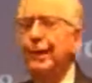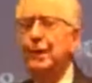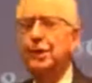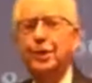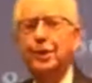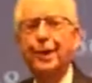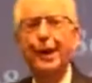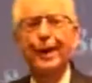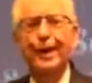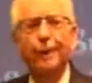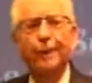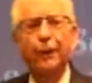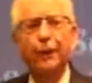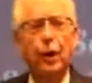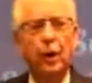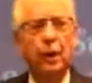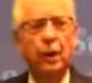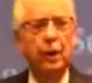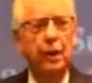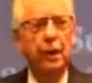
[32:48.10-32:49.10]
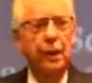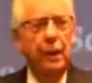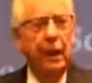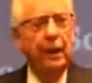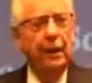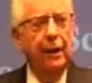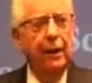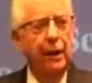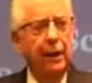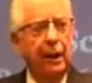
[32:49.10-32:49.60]
any child of God.
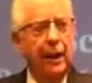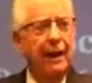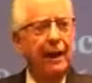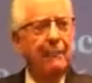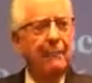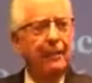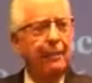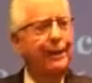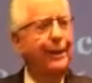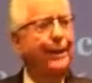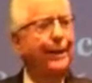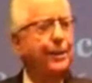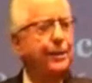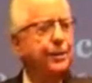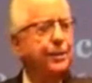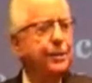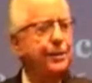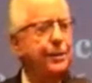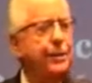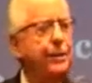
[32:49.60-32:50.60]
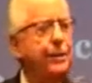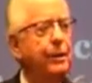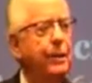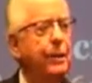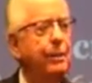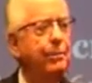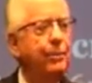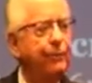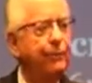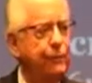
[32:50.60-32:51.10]
And yet, I'm amazed to see the
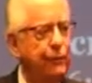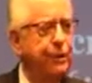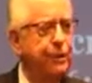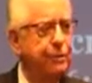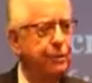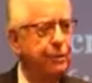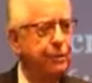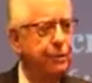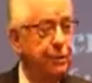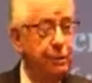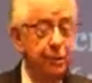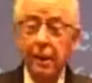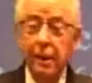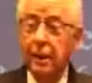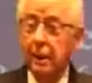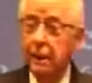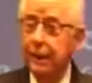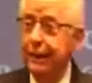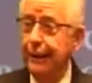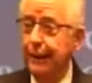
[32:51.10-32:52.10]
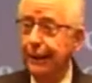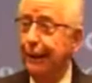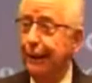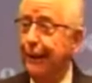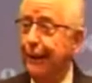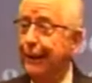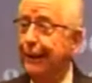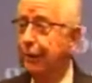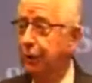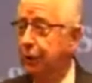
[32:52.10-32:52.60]
number of Christians that
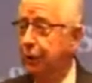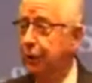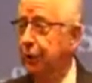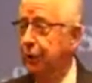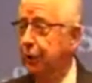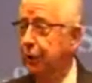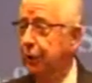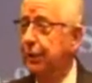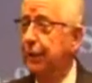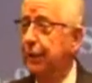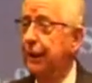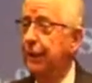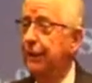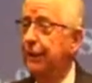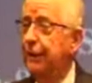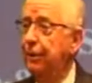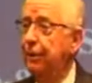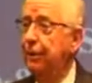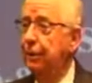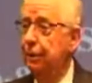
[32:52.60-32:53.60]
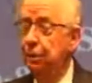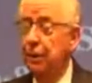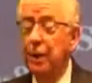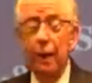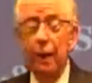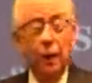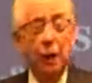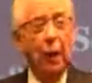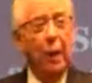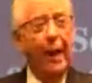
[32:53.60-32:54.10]
detest Jews, that hate Jews.
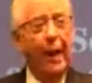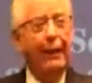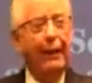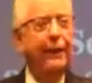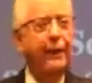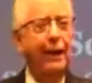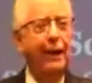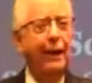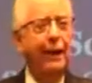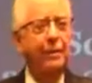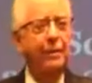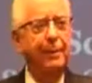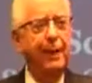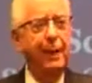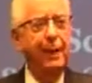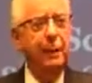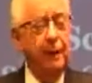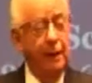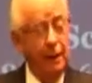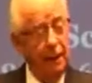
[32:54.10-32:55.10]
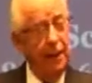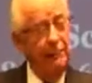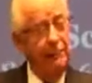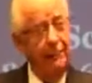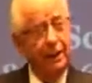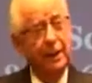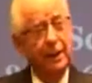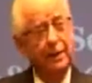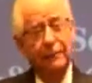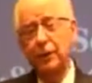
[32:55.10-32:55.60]
You know how that came about? Let
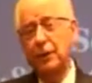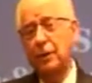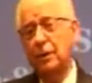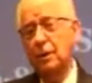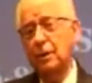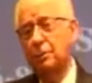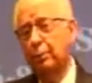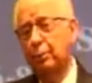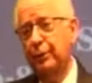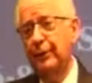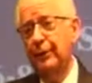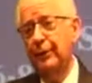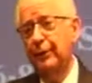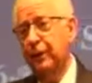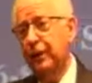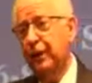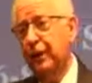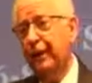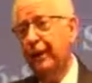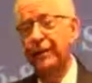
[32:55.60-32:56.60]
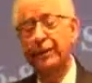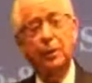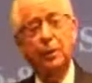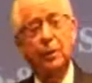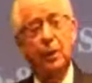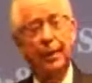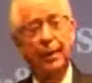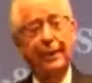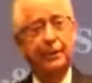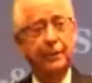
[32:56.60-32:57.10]
me give you a little brief
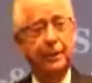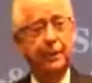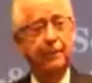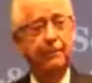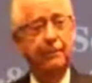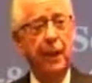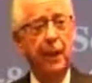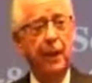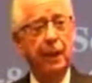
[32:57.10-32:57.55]
theological lesson.